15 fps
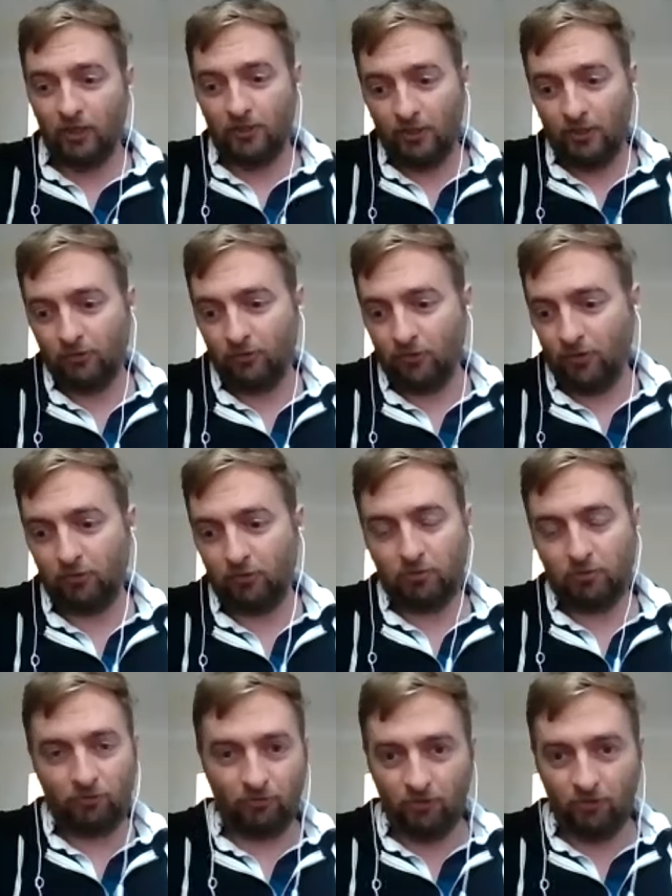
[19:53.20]
is this
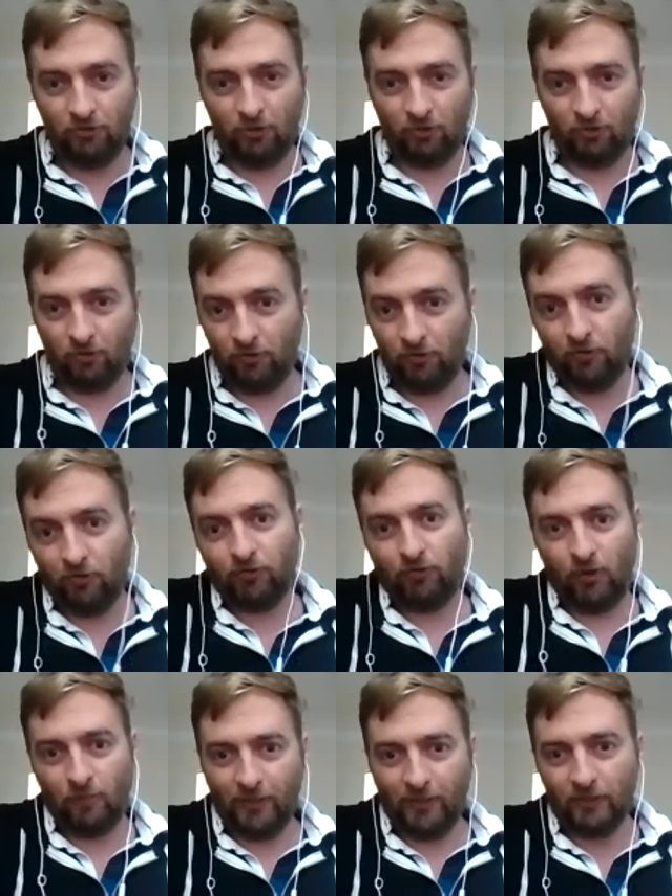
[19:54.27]
prestigious? Is this
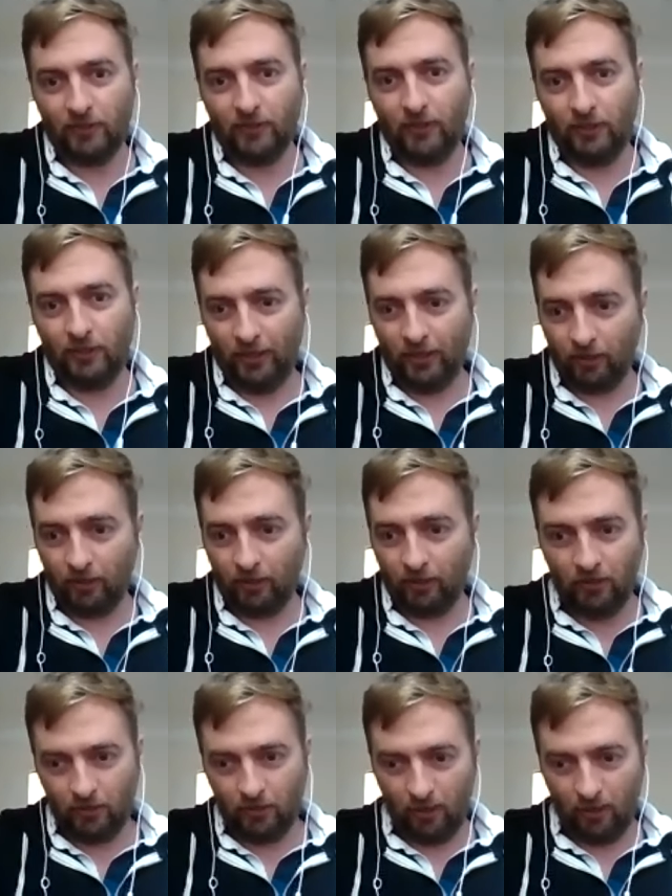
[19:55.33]
something that like
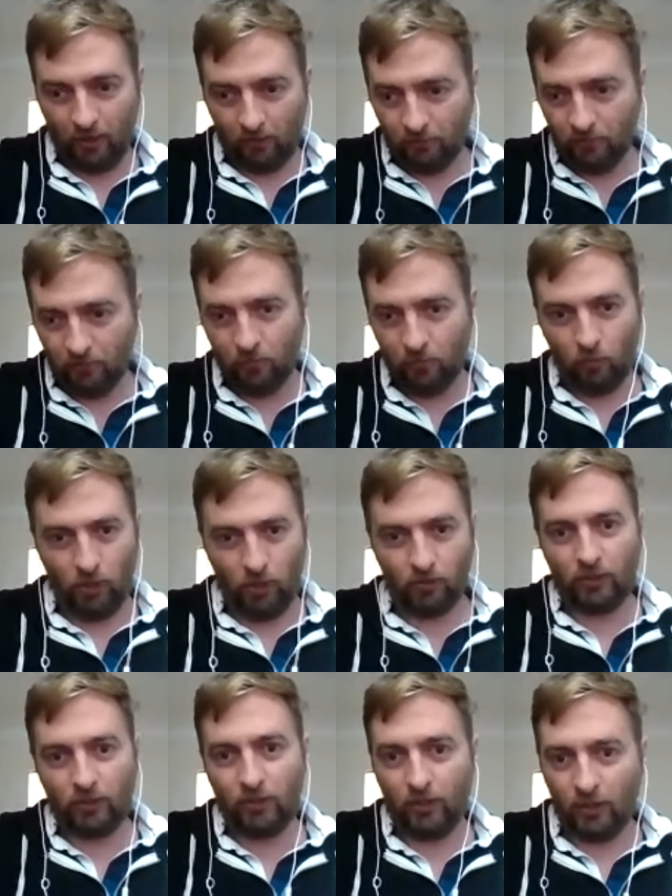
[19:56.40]
you know
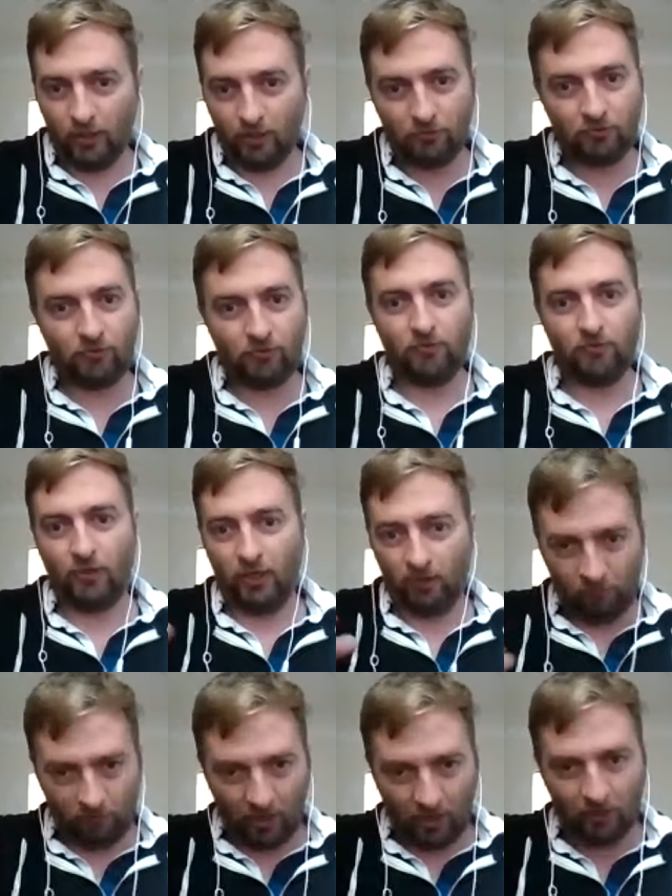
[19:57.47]
world class, like
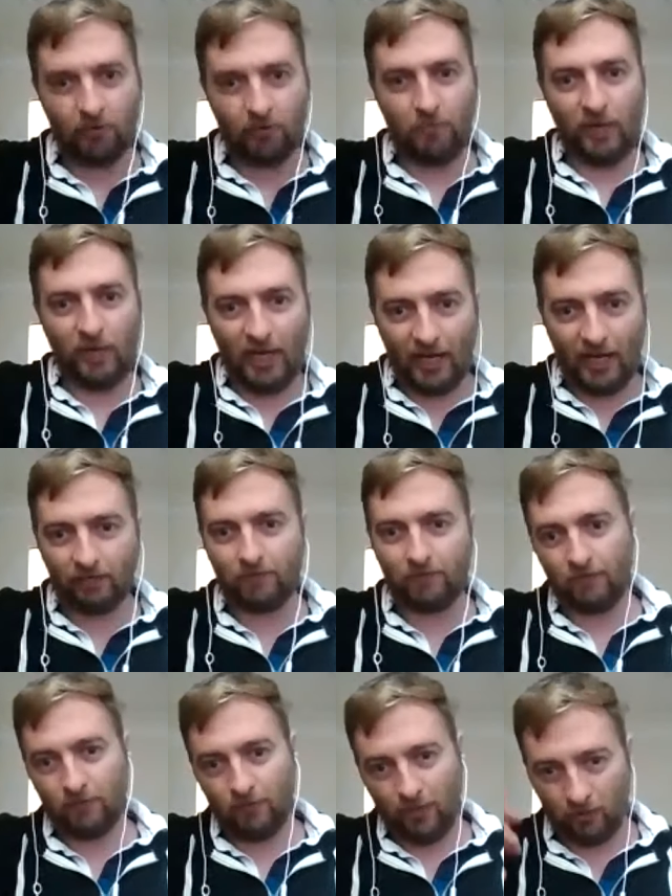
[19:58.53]
venture backed,
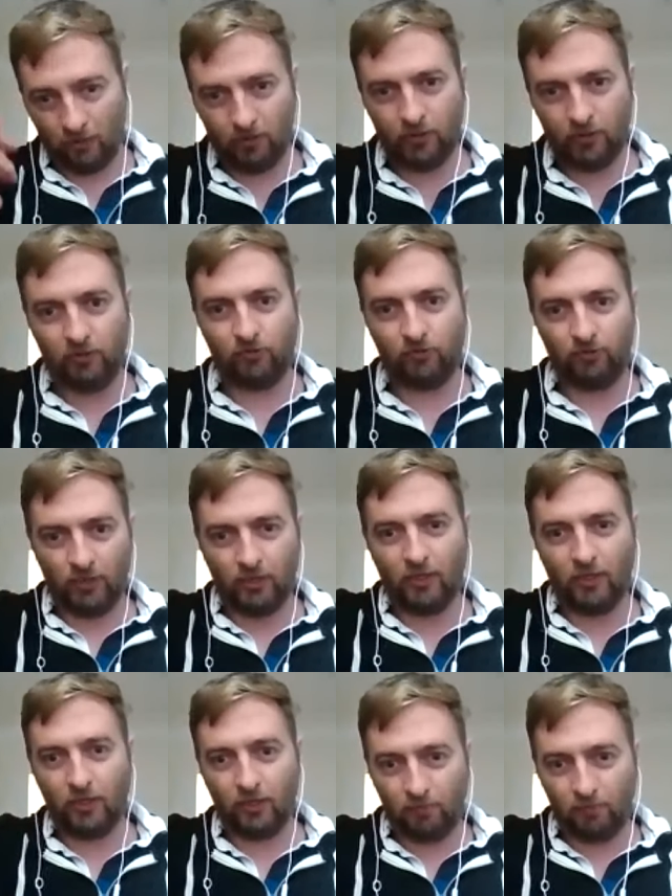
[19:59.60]
like hockey
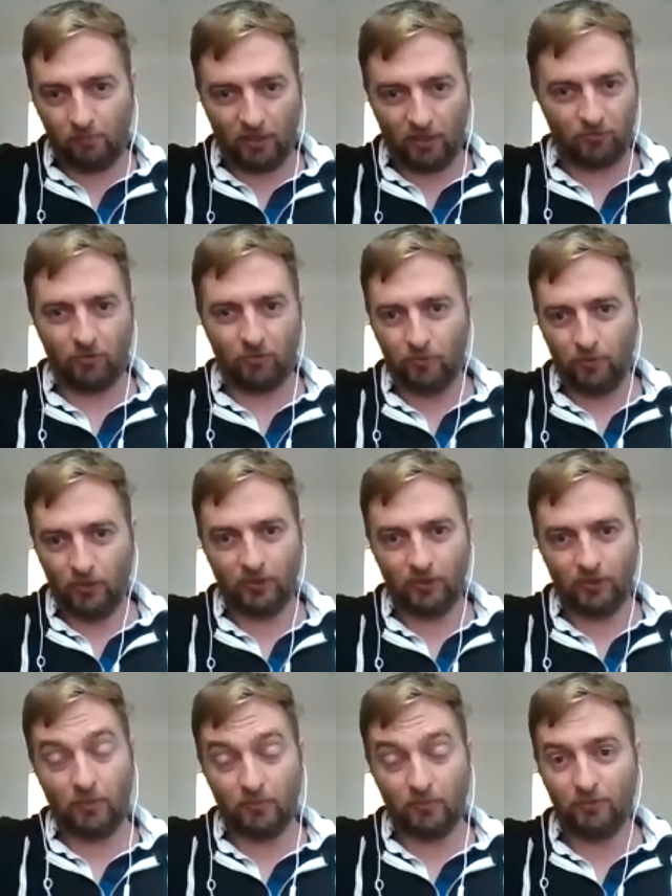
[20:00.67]
sticking, best in the world mm-hmm.
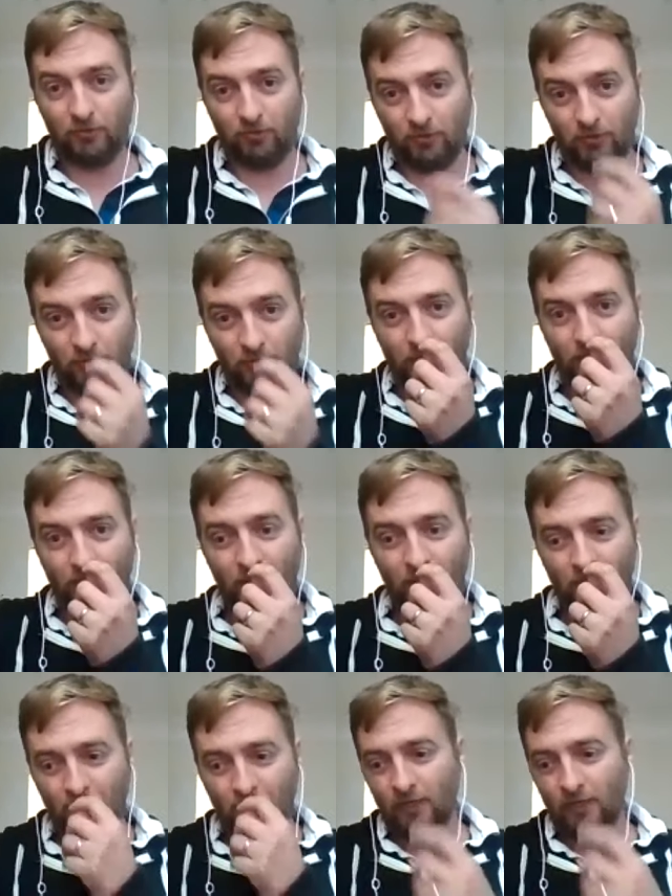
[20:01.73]
companies are doing.
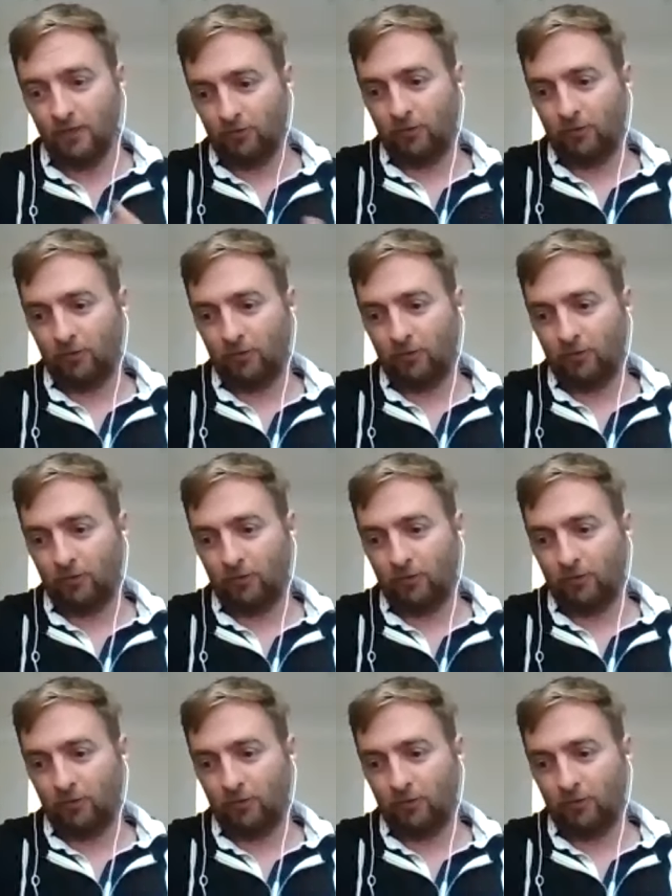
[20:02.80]
And so